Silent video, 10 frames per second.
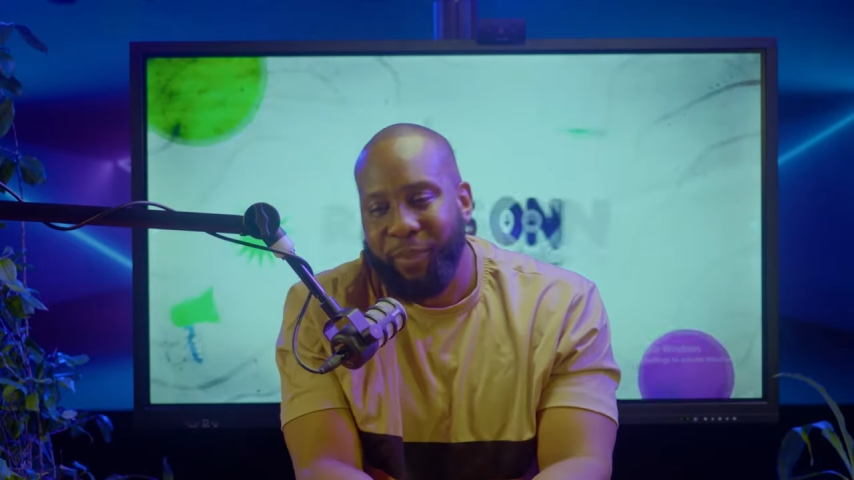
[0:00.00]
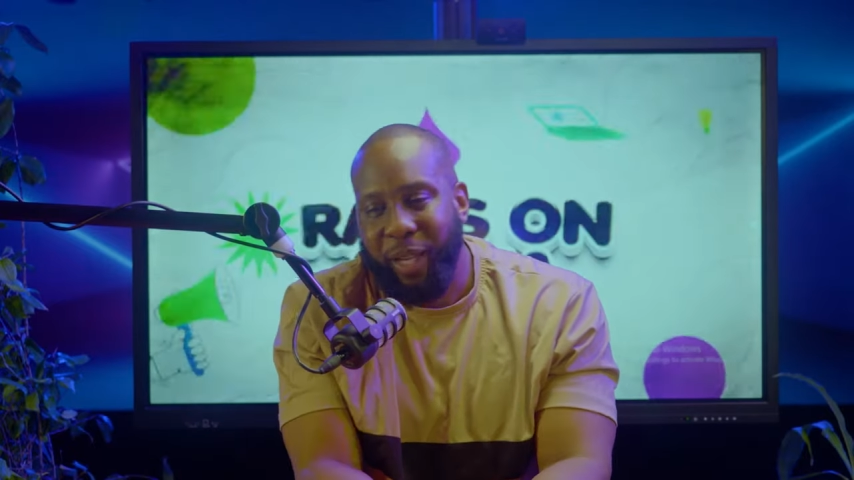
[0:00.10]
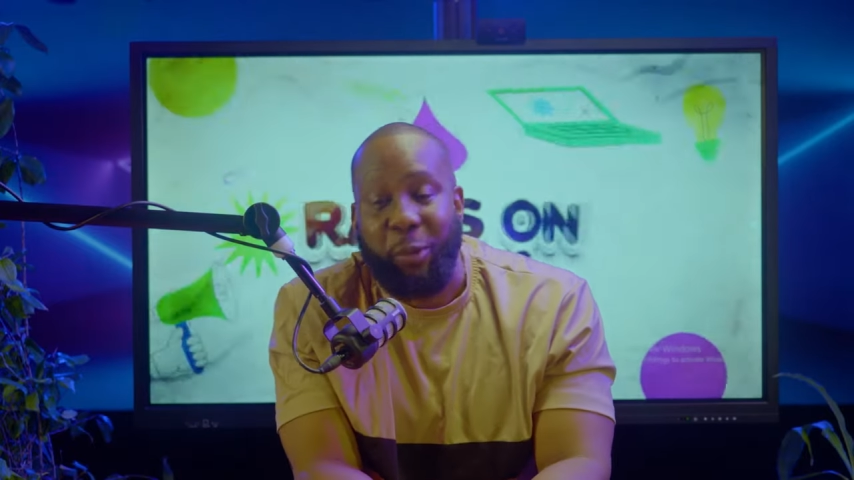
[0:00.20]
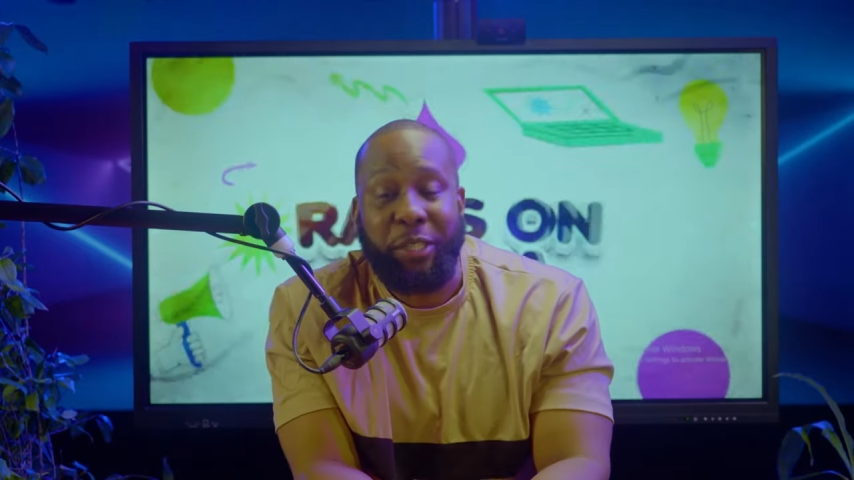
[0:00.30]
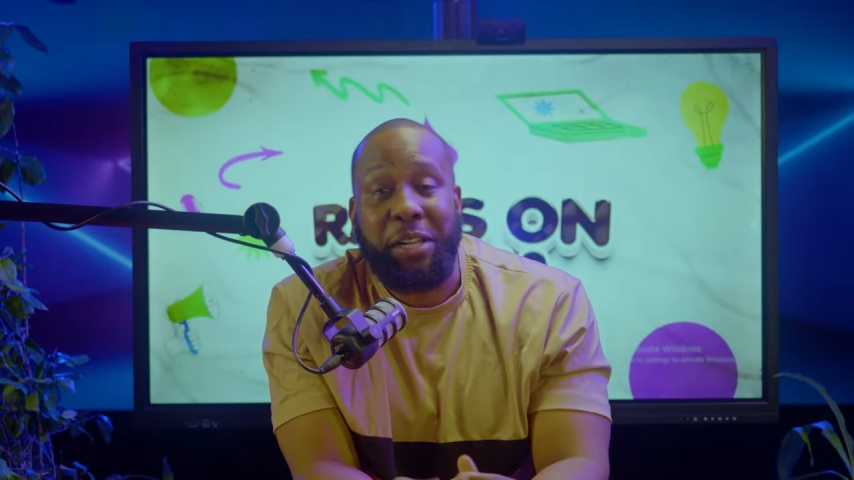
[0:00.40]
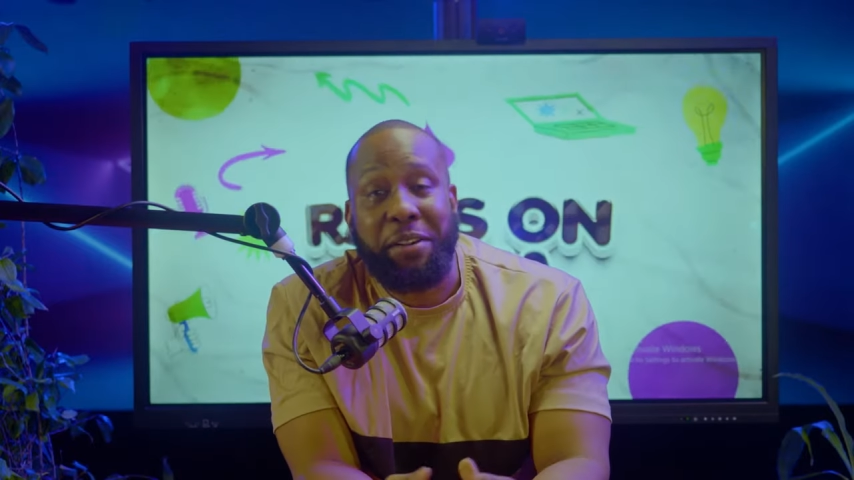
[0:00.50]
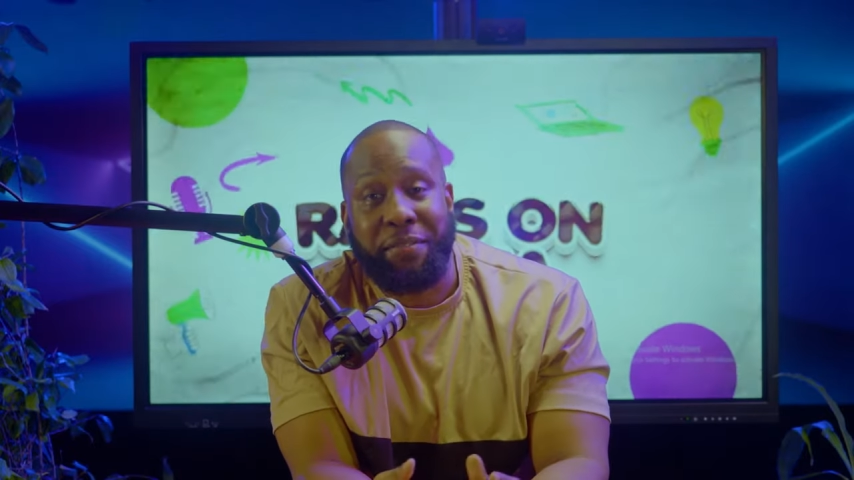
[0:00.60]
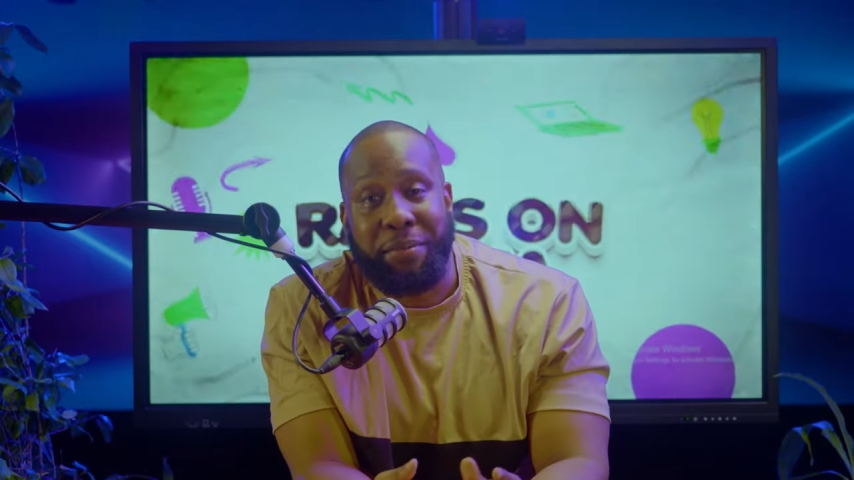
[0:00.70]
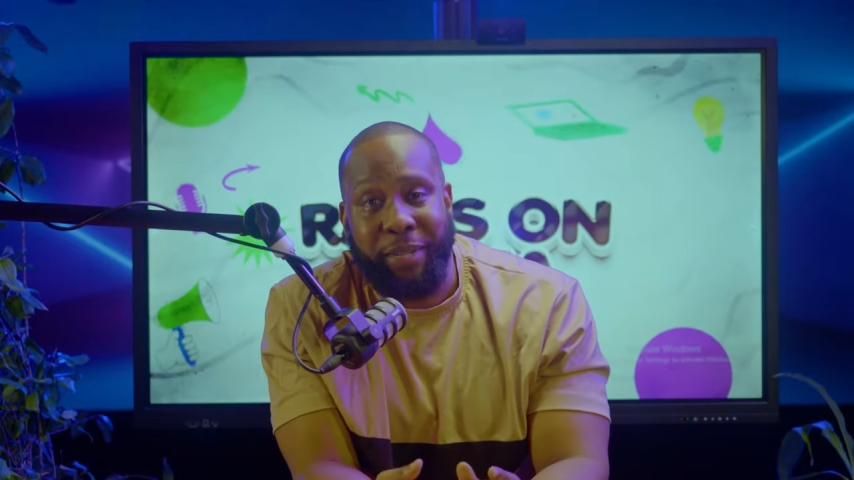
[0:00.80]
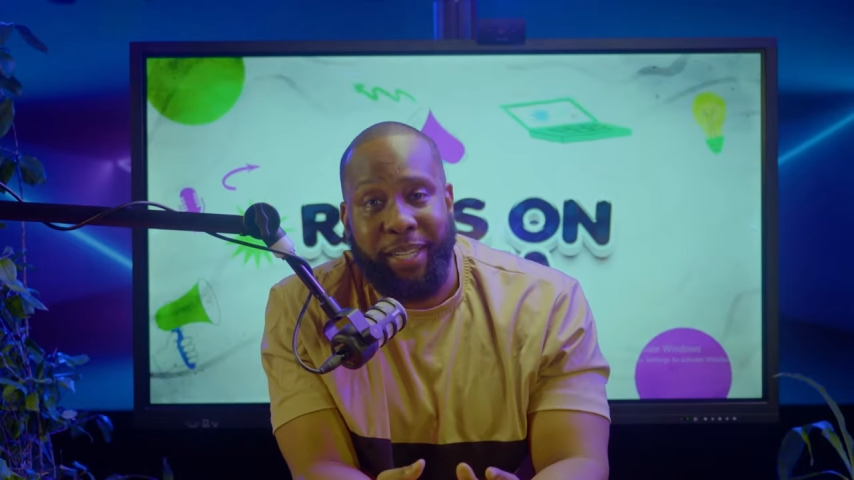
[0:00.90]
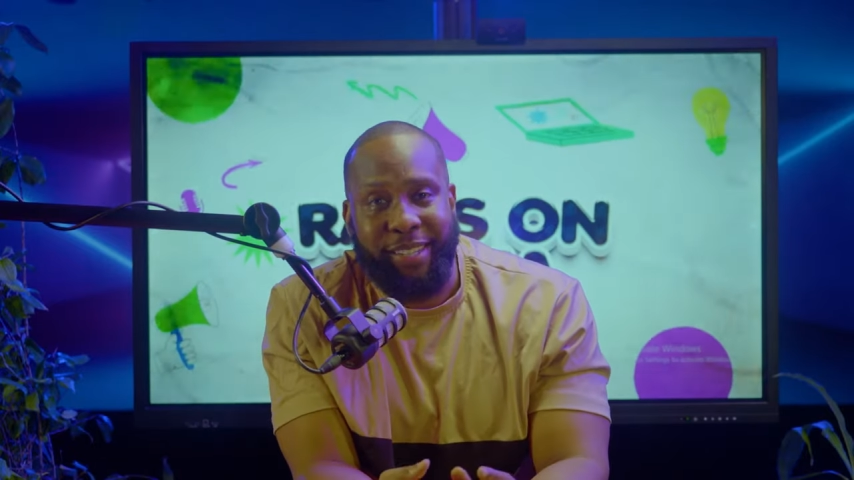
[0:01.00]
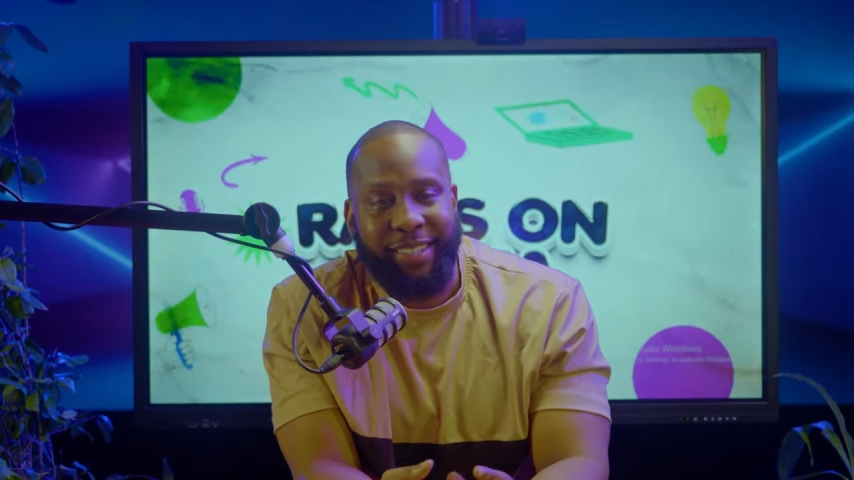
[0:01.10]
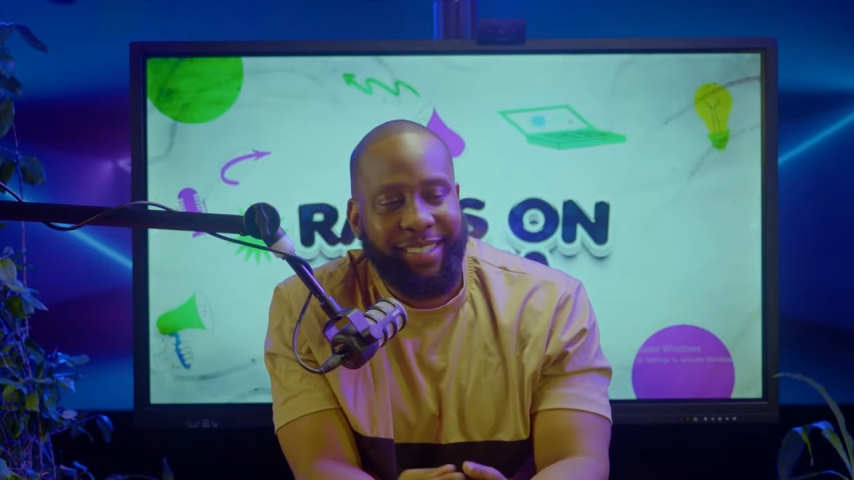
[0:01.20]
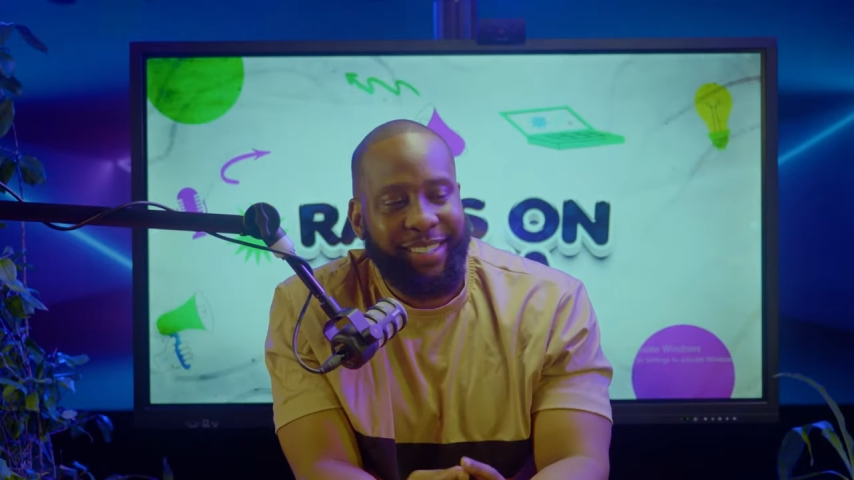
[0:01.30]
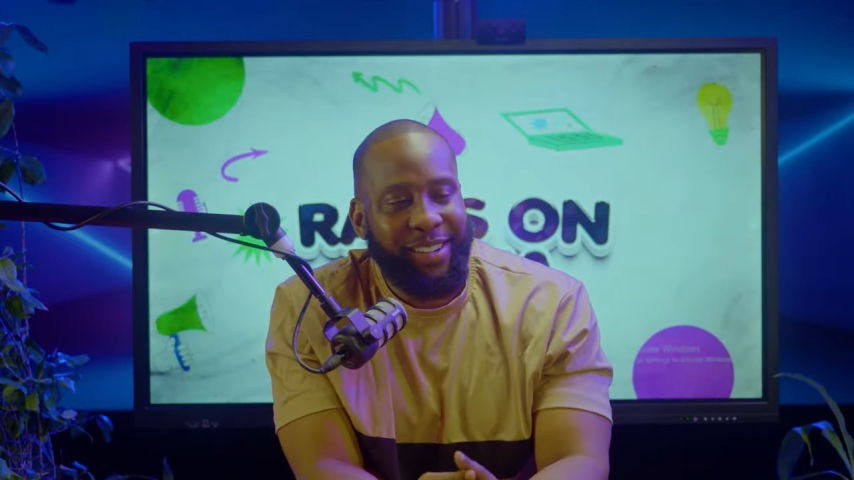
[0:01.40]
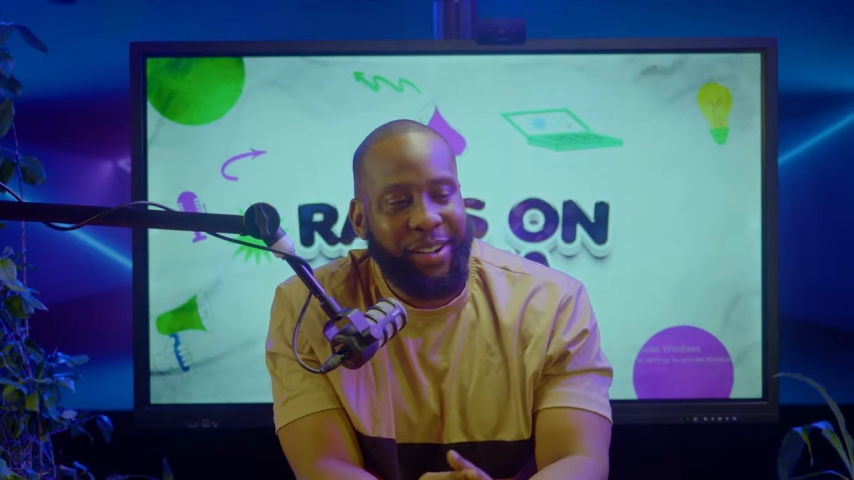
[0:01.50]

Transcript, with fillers: it was love for me. You know,